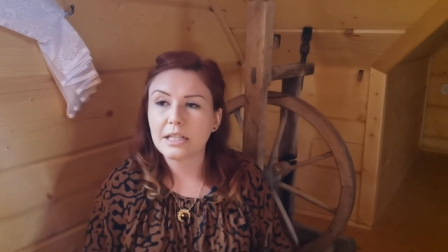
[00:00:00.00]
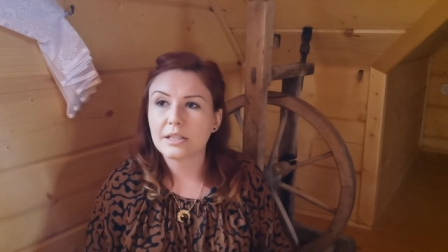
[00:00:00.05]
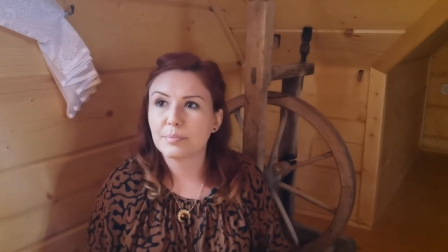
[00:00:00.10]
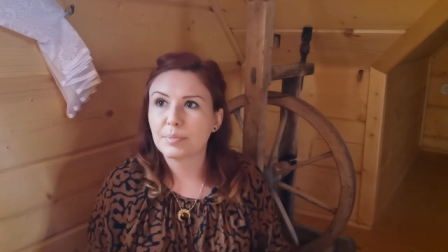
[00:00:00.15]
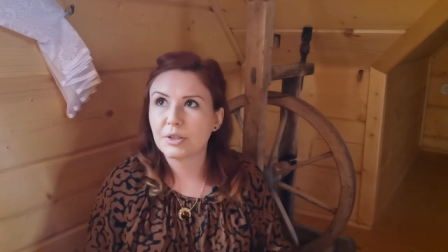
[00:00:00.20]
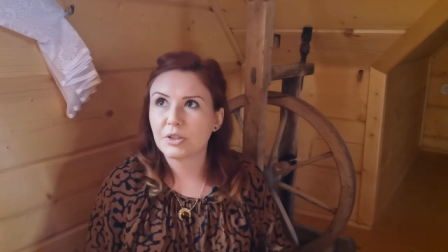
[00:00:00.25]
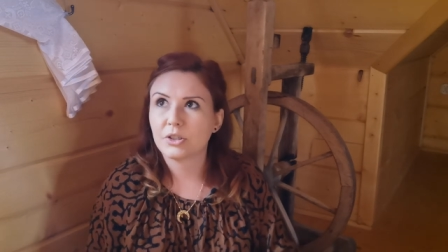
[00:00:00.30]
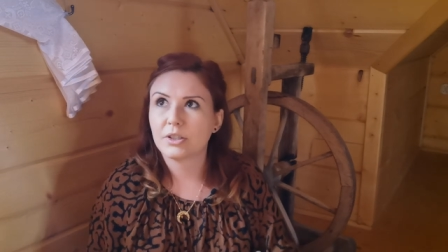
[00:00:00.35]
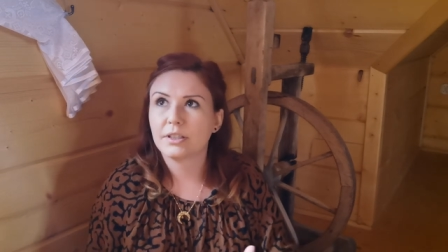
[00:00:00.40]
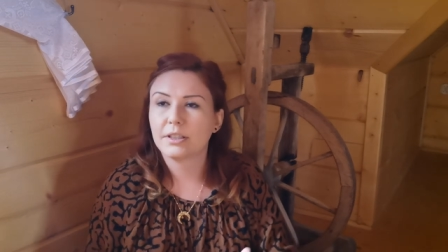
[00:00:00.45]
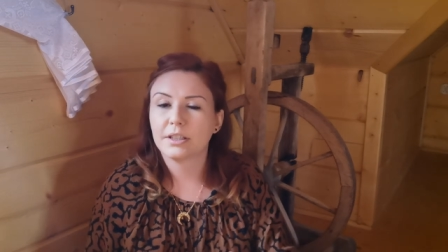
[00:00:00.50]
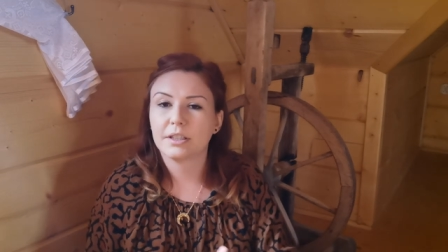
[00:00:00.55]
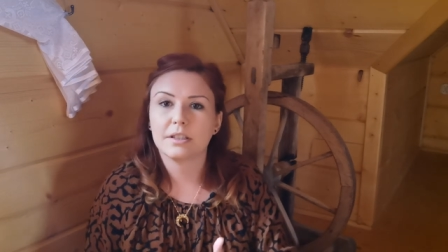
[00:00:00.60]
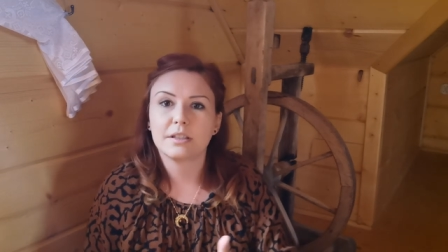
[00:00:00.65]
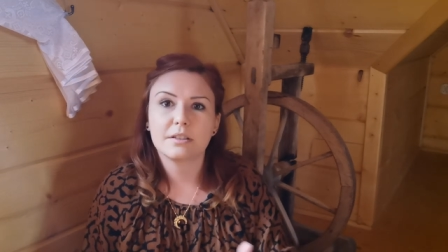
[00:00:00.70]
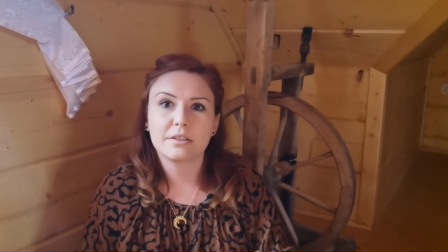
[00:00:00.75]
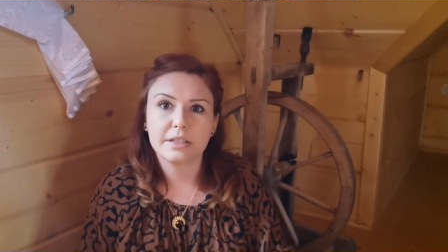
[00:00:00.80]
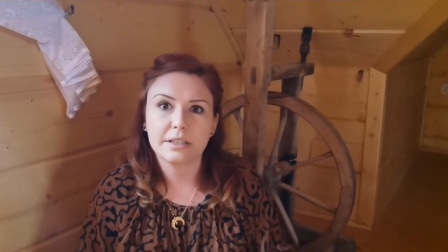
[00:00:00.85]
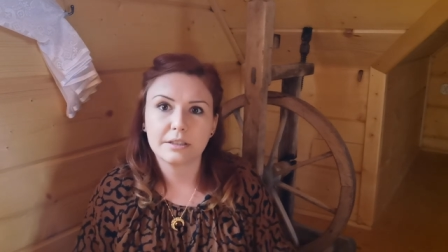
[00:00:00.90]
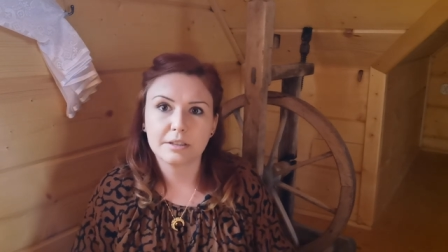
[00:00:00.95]
especially
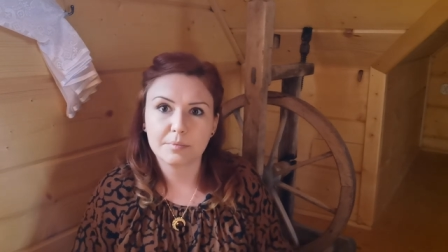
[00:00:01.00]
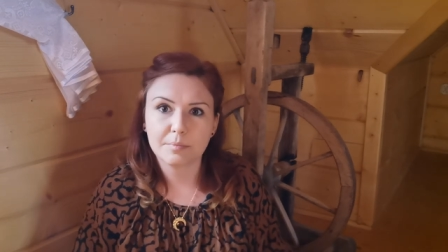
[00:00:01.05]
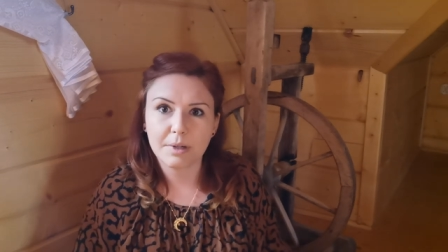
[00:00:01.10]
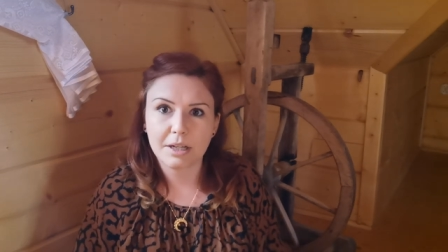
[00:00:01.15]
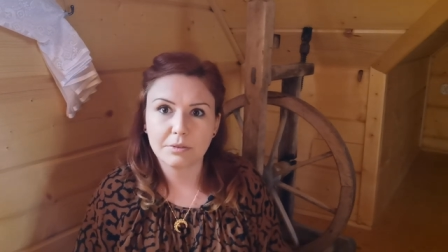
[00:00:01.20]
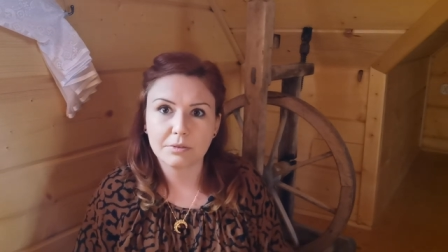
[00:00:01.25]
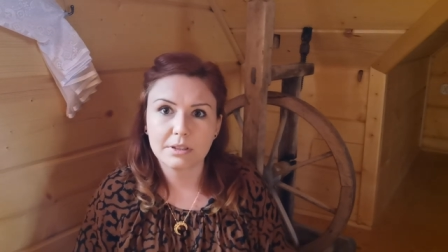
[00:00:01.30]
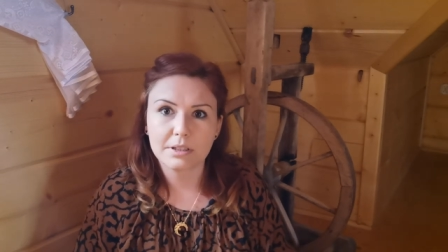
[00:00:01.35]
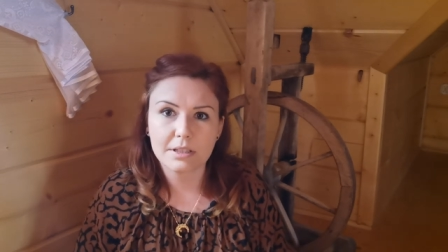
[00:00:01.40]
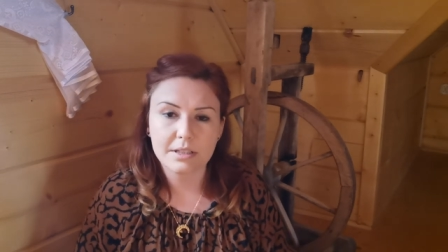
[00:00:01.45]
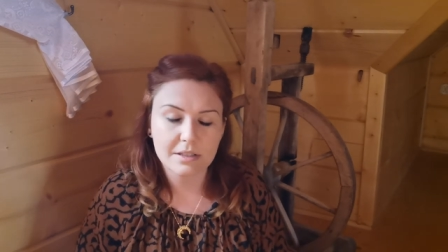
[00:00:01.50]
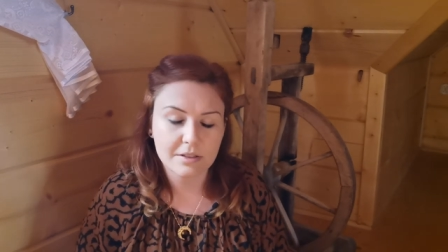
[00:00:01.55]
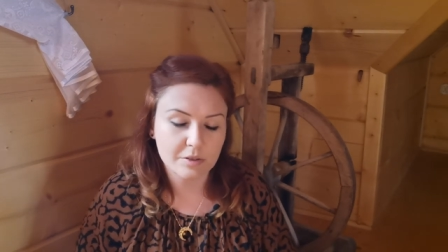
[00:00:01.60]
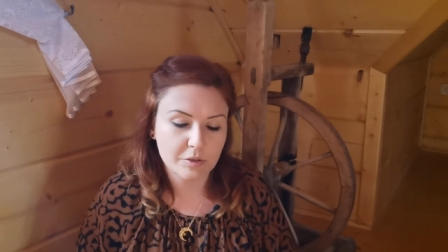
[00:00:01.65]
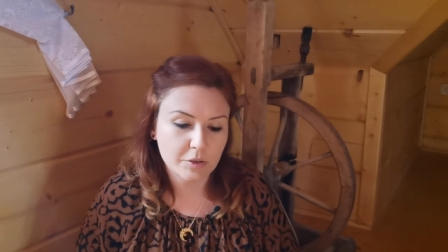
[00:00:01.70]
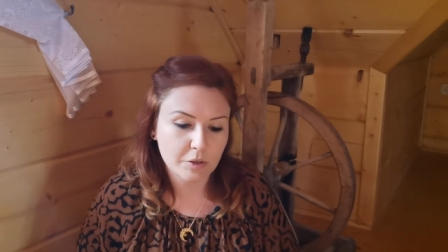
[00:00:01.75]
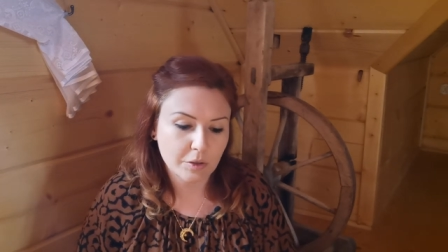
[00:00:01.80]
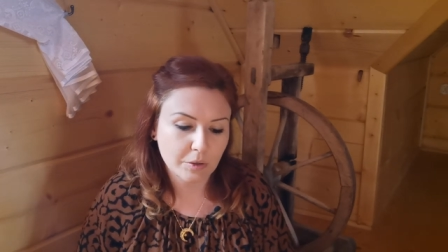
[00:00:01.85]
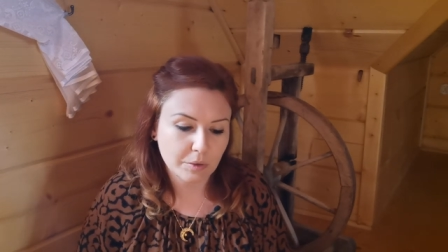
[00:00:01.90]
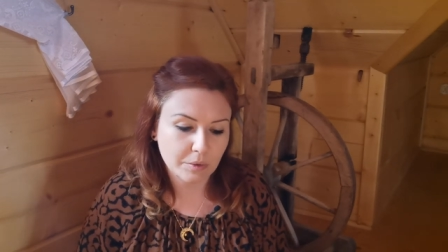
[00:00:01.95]
here in the mountains.
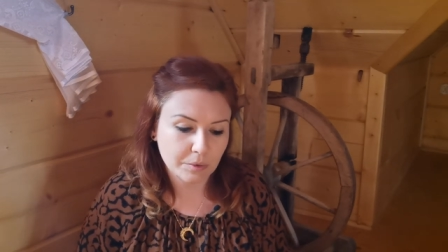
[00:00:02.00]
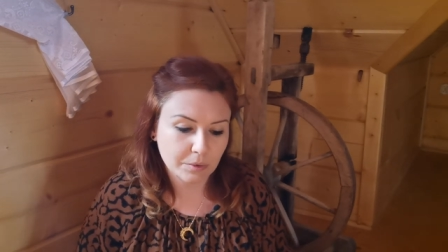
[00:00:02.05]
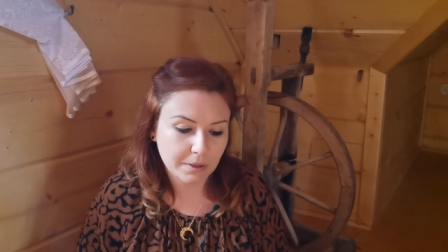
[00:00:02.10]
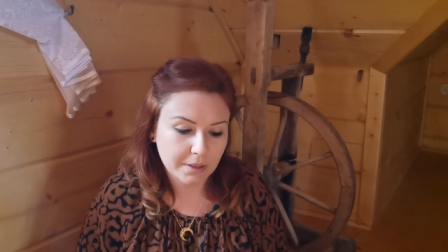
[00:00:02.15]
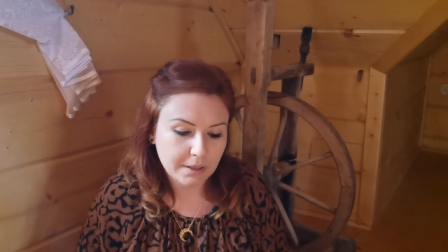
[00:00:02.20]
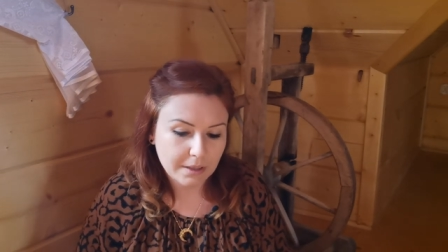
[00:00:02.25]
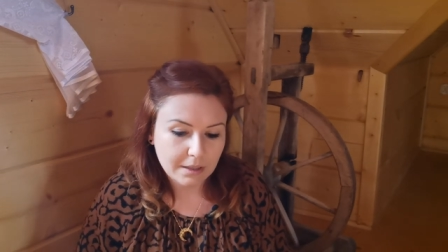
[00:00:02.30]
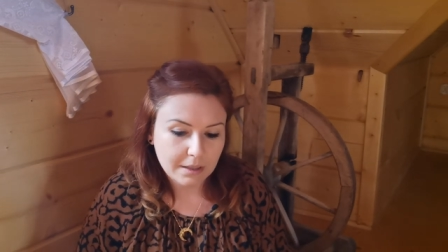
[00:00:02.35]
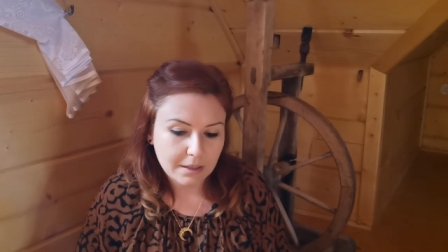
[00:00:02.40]
So,